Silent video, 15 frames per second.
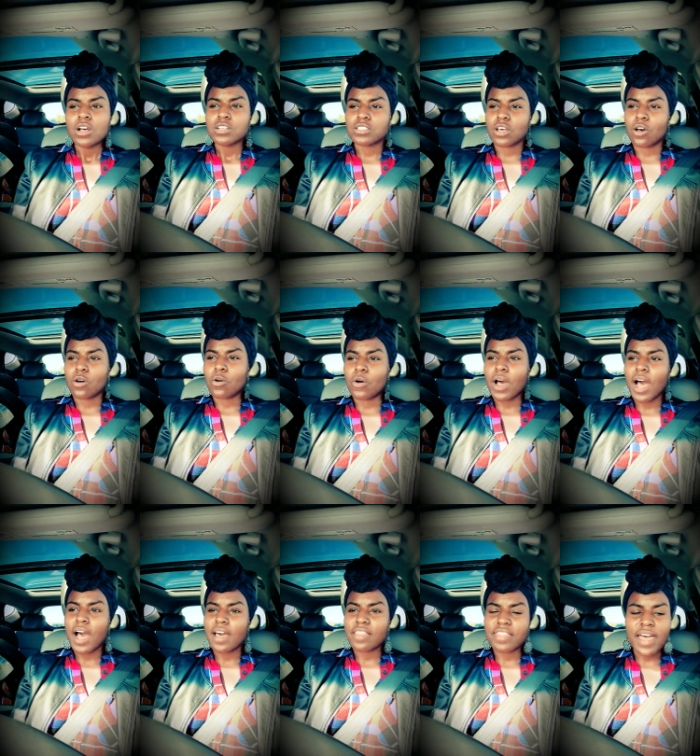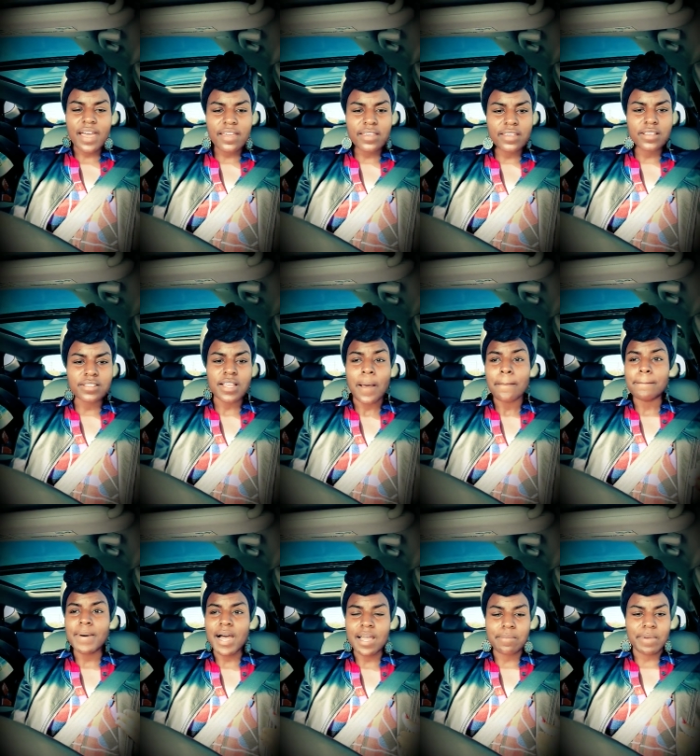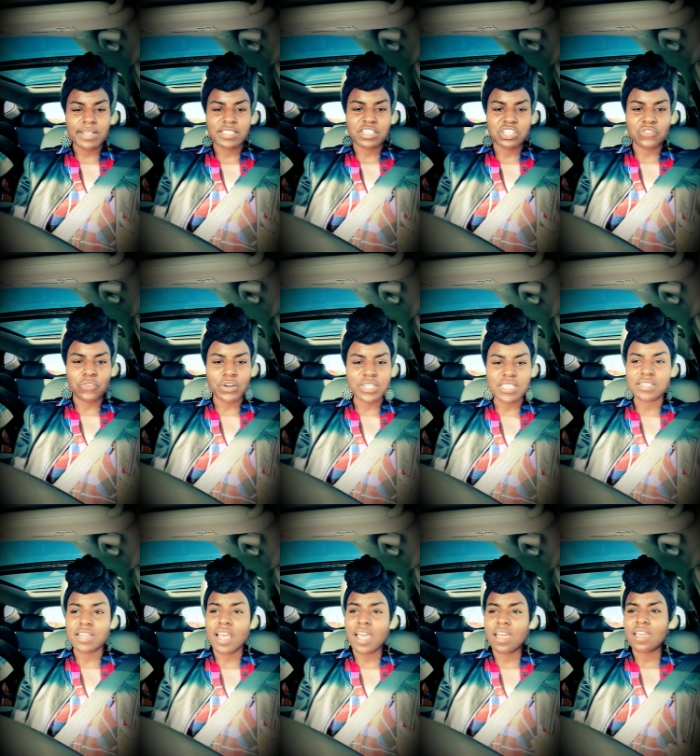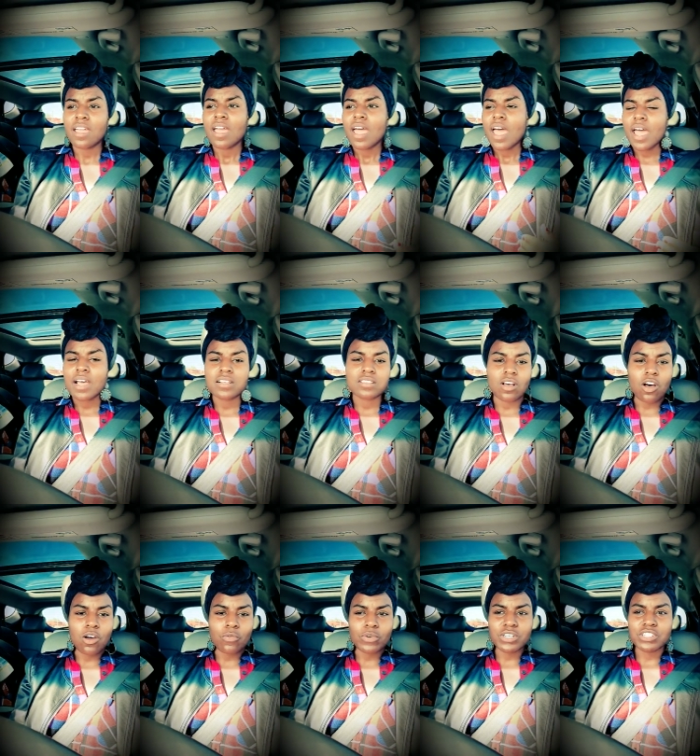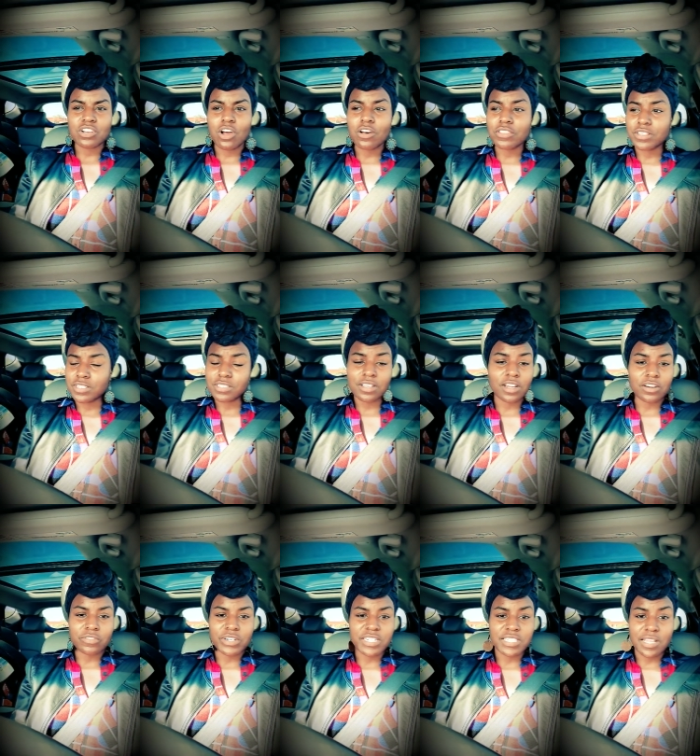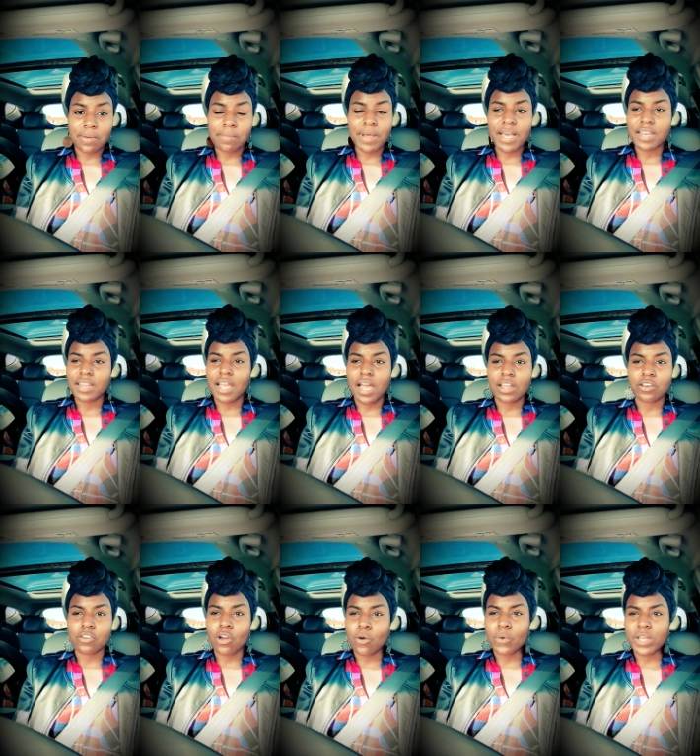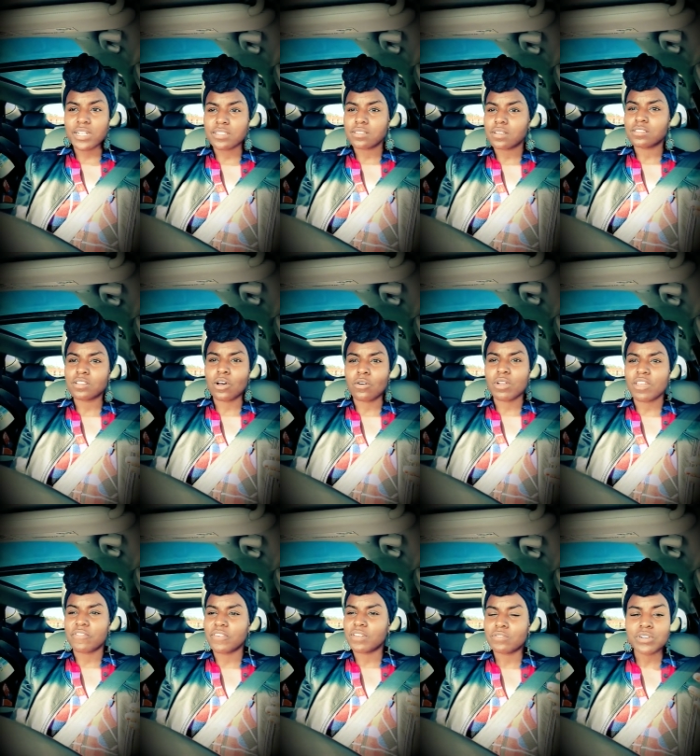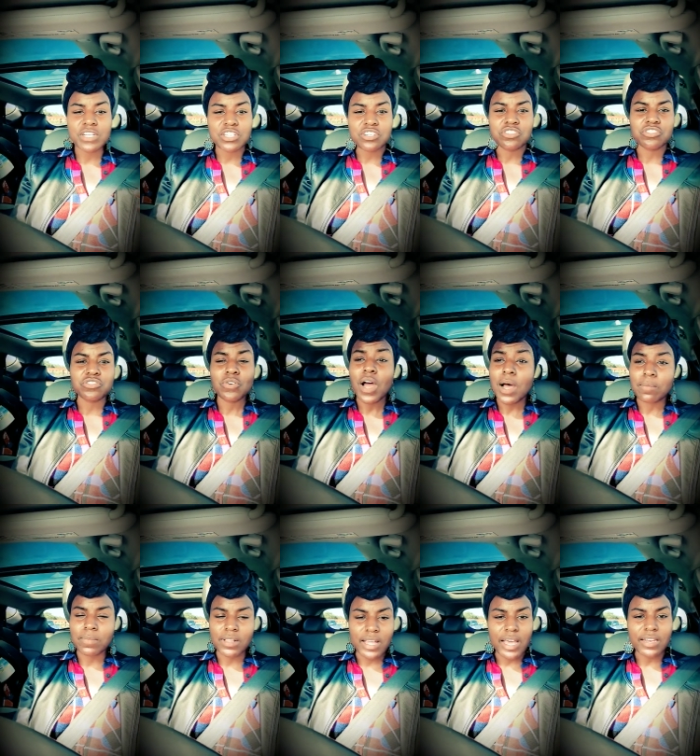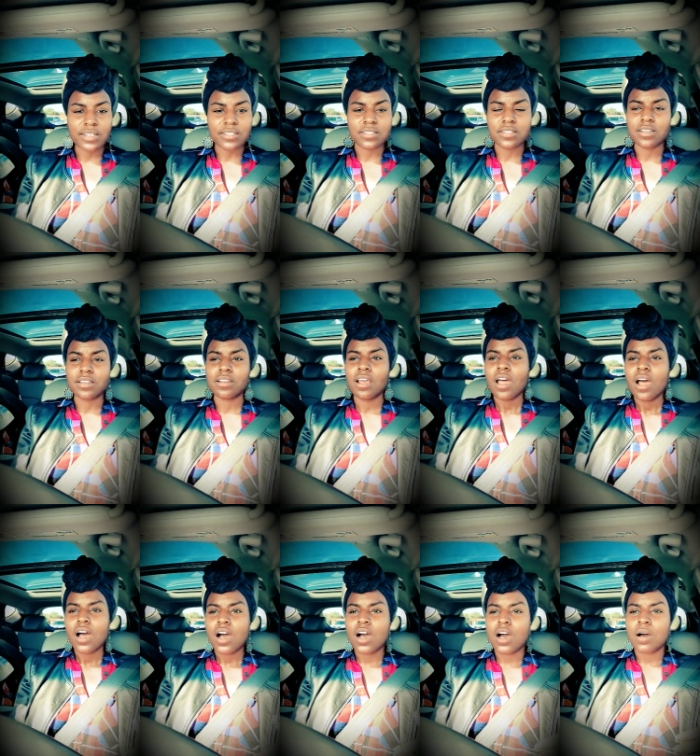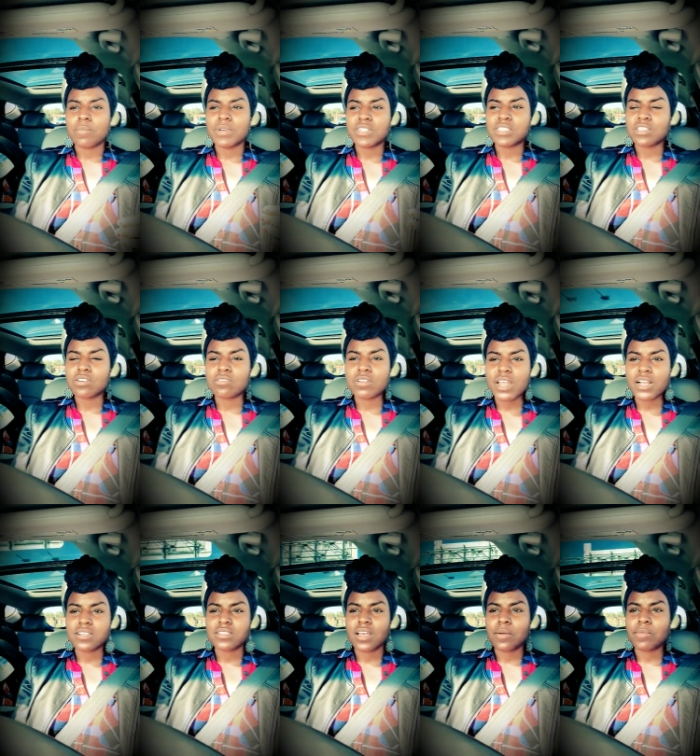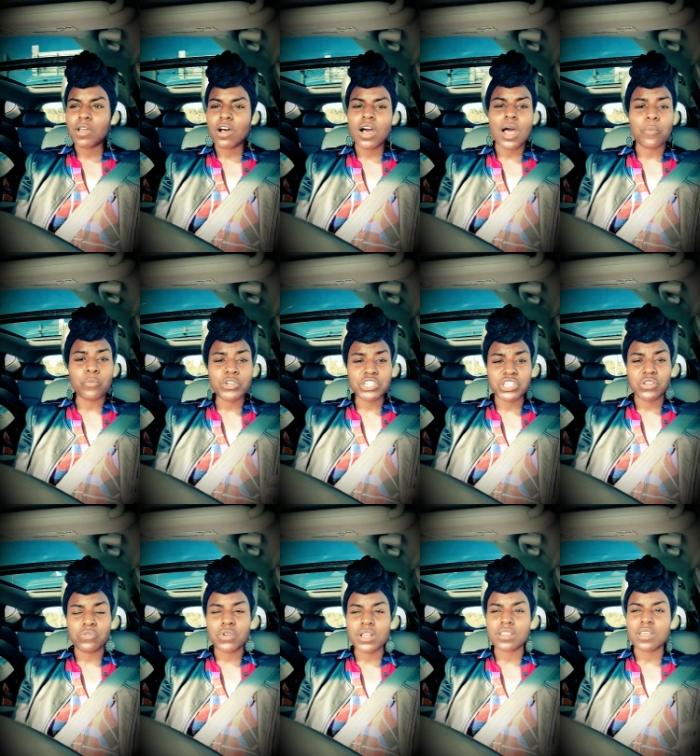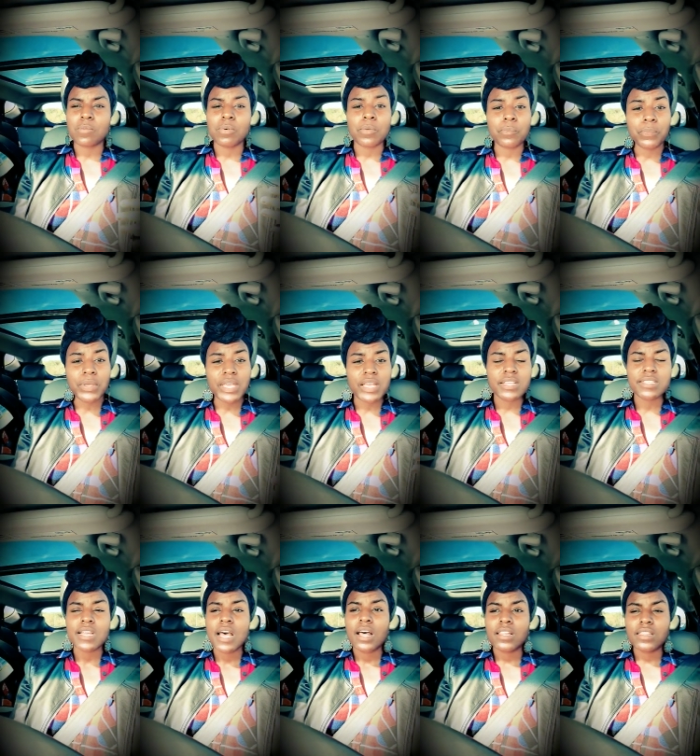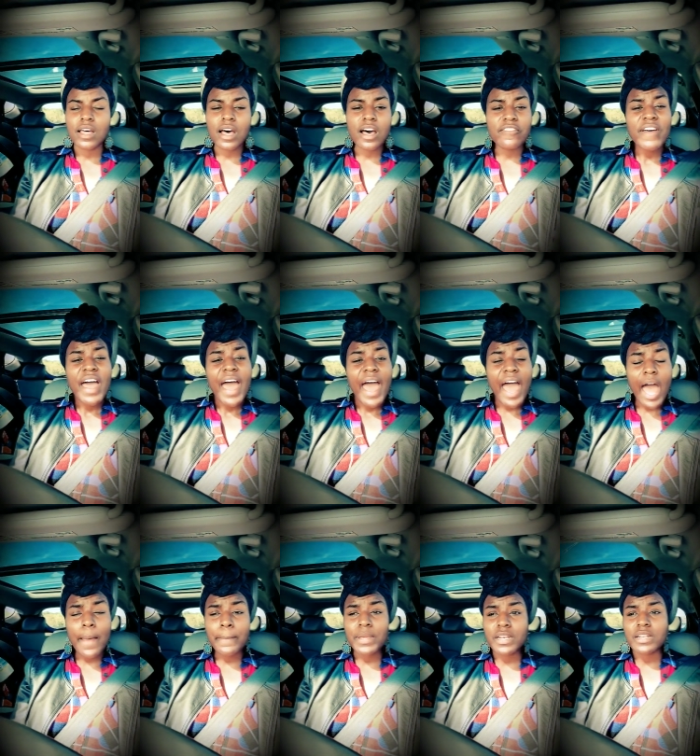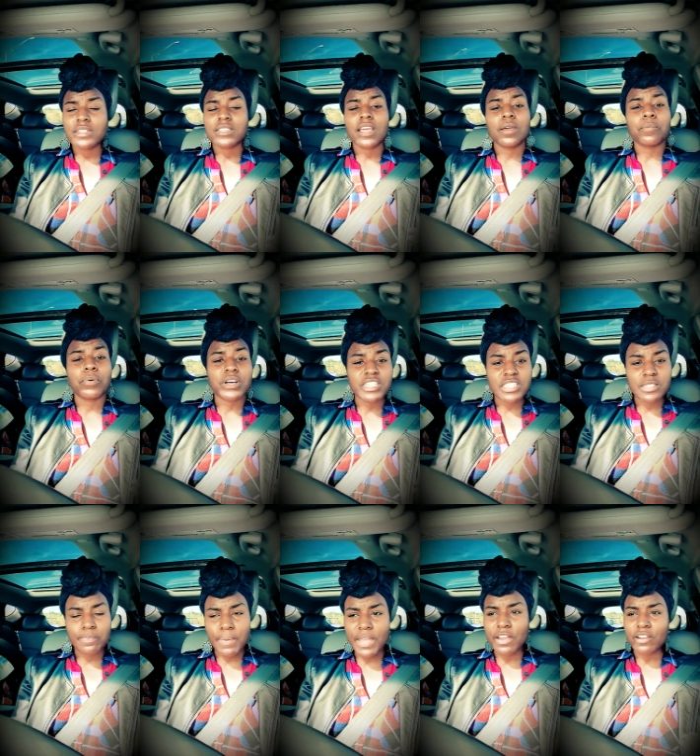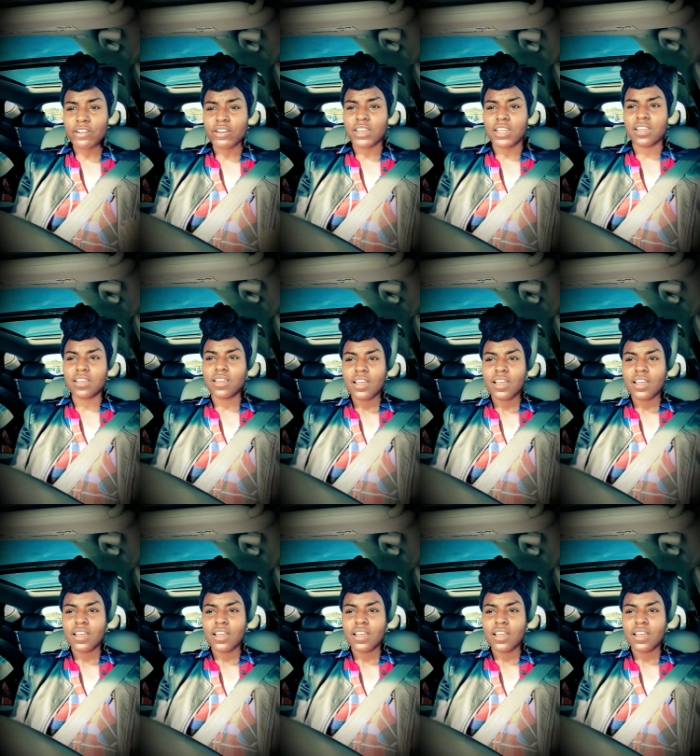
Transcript: So that is my message for today. As always, y'all, this is going to reach somebody. I know it. So if it reaches you, I'm glad it did. Until next time, y'all, I'm wishing you nothing but peace, love, happiness, and prosperity.